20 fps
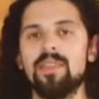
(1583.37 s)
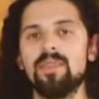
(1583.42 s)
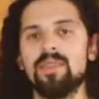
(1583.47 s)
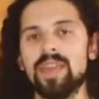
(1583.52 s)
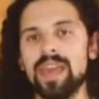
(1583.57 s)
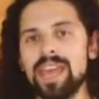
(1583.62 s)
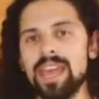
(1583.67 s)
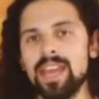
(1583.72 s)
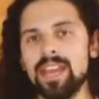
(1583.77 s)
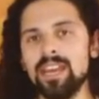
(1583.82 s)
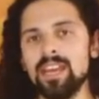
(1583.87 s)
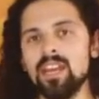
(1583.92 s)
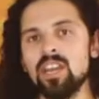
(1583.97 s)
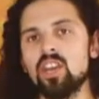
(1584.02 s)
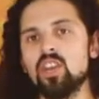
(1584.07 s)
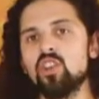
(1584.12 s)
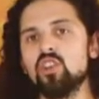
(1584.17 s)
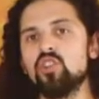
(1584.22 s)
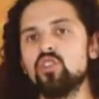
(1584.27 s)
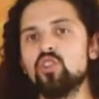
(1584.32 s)
Then
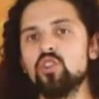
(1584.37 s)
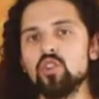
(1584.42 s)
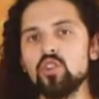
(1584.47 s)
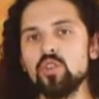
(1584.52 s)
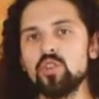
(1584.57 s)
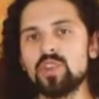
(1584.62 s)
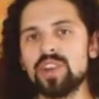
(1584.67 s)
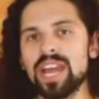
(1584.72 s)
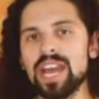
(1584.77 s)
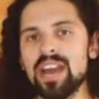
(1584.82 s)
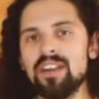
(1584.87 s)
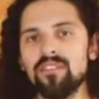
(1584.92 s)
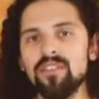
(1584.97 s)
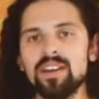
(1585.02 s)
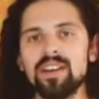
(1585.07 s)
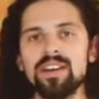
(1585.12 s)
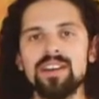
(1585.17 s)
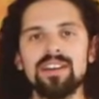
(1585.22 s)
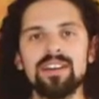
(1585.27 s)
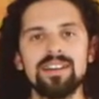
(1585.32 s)
you do have
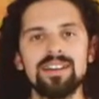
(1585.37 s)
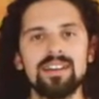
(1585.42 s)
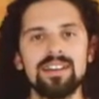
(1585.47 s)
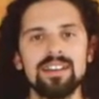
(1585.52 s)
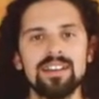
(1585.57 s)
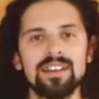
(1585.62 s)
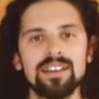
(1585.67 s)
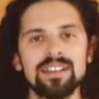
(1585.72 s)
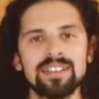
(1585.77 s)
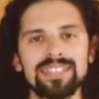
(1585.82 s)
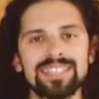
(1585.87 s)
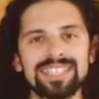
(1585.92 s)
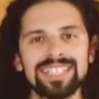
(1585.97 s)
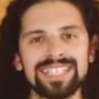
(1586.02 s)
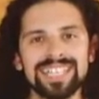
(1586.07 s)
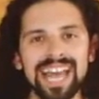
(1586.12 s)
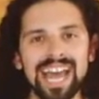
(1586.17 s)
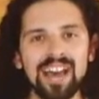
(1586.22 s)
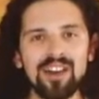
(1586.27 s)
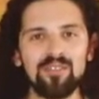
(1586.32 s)

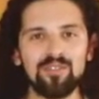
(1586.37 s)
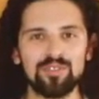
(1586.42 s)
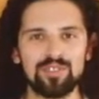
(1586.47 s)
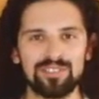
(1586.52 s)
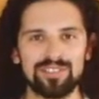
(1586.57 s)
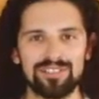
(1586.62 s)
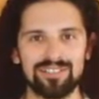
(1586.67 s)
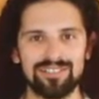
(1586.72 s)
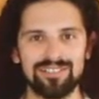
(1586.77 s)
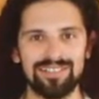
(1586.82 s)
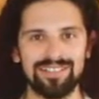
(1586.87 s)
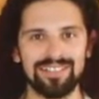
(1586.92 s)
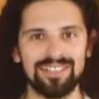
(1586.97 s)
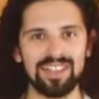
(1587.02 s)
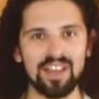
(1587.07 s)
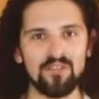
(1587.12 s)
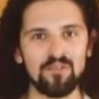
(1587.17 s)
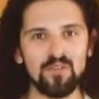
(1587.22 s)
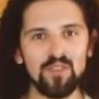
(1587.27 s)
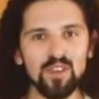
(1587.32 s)
sounds,
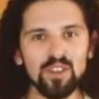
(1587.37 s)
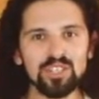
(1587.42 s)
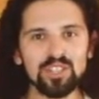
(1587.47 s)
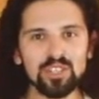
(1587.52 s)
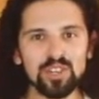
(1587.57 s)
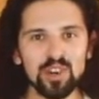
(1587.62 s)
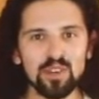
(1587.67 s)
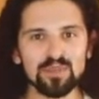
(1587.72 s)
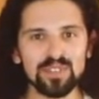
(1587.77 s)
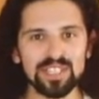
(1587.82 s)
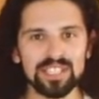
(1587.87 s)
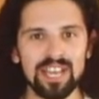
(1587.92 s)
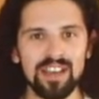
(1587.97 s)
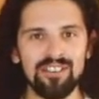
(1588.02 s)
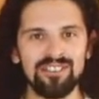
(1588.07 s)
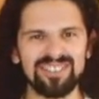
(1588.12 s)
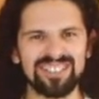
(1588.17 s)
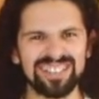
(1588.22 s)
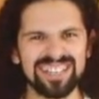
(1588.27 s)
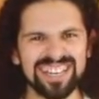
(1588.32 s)
the future of
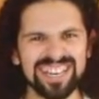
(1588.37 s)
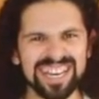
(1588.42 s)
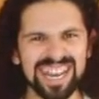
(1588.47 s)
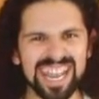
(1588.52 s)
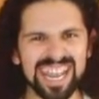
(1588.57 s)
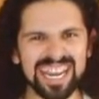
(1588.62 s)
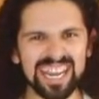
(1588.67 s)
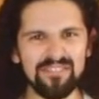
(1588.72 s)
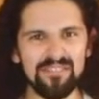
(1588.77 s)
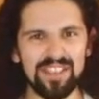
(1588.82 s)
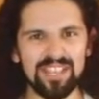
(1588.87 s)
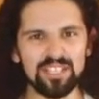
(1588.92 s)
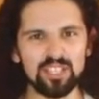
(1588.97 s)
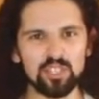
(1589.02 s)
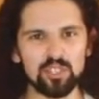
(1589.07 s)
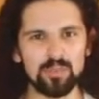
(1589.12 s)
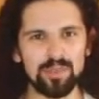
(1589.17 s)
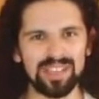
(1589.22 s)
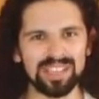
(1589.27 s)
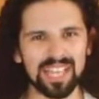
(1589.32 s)
sounds, native
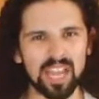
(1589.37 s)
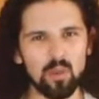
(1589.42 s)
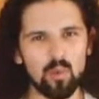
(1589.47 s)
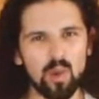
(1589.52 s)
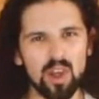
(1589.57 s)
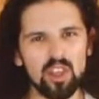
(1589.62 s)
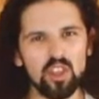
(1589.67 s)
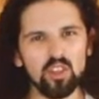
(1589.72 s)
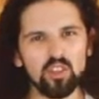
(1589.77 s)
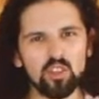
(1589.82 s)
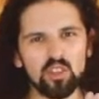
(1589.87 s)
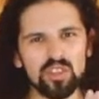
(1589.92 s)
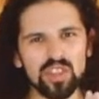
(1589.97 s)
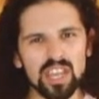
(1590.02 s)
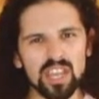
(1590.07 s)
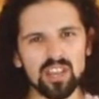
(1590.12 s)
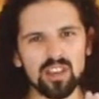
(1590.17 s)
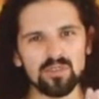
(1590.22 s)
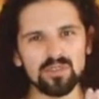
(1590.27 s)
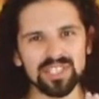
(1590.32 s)
instrument. I want you to
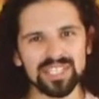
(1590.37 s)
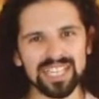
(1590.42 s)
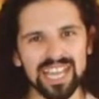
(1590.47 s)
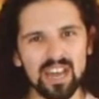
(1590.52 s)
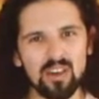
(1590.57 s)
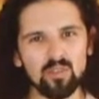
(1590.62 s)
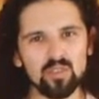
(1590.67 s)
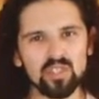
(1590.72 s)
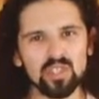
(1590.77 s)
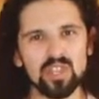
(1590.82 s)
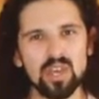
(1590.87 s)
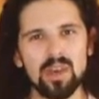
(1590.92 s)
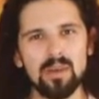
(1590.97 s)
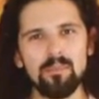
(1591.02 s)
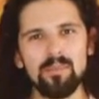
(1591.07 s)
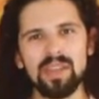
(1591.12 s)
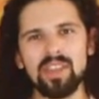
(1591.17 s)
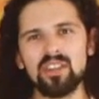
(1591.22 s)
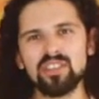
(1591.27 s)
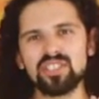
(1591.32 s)
think of sounds
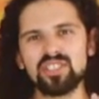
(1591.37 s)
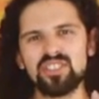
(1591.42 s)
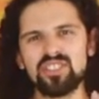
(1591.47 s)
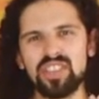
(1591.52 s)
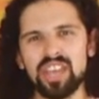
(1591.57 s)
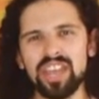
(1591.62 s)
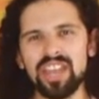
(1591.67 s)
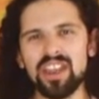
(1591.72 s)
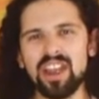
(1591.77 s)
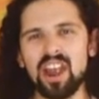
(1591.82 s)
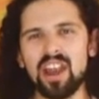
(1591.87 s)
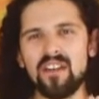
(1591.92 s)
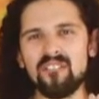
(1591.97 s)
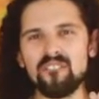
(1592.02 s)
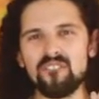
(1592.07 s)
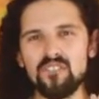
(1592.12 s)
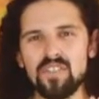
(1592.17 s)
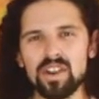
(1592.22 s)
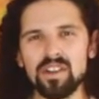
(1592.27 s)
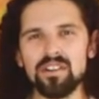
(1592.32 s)
because they are
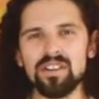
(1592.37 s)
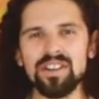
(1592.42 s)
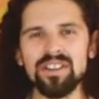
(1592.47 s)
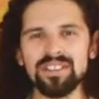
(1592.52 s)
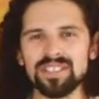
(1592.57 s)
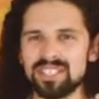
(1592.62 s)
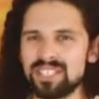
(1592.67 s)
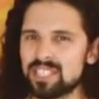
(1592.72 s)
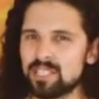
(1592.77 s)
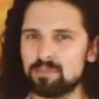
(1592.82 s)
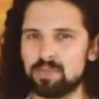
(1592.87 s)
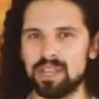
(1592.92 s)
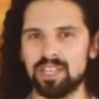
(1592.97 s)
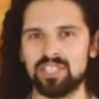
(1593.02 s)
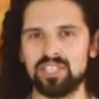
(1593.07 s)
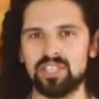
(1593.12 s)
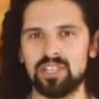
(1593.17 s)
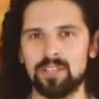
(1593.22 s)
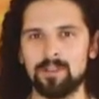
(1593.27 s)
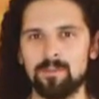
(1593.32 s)
very
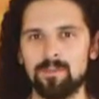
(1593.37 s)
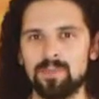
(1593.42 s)
special.